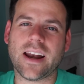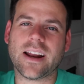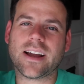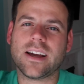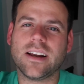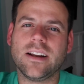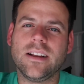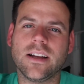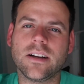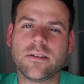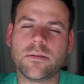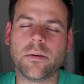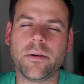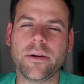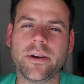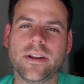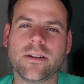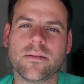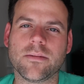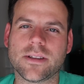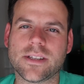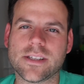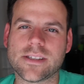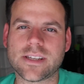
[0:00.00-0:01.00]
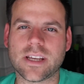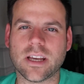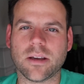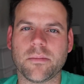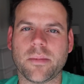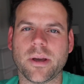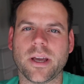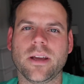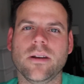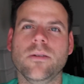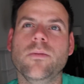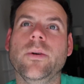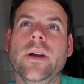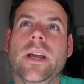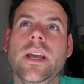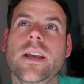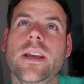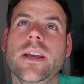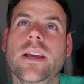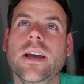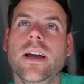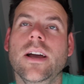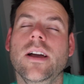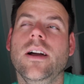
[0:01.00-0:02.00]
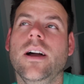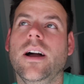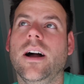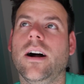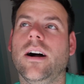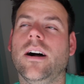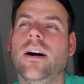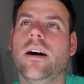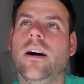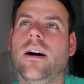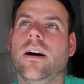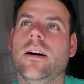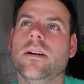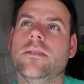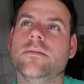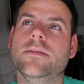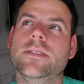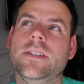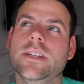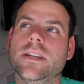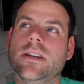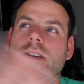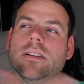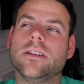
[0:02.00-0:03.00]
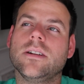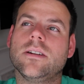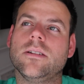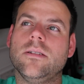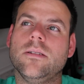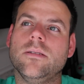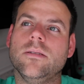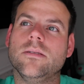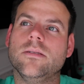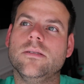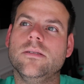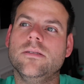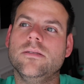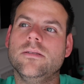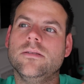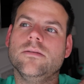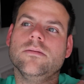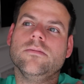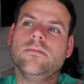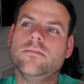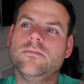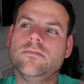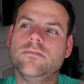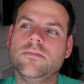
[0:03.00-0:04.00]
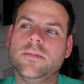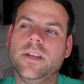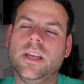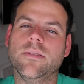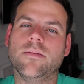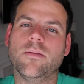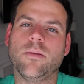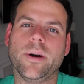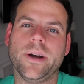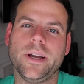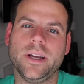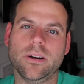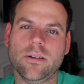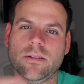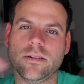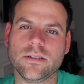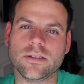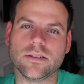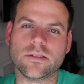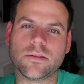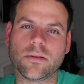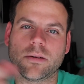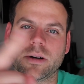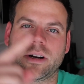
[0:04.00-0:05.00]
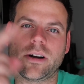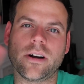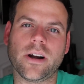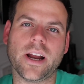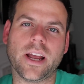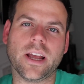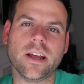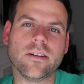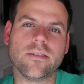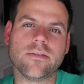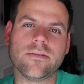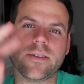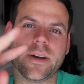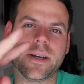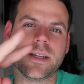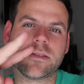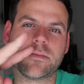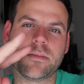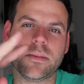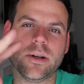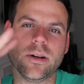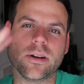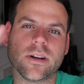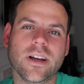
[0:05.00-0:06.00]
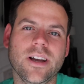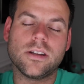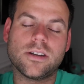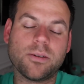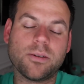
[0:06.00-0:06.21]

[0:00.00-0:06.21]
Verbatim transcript: And I kind of like what we did with this campaign. We did a little giveaway on Twitter and Facebook.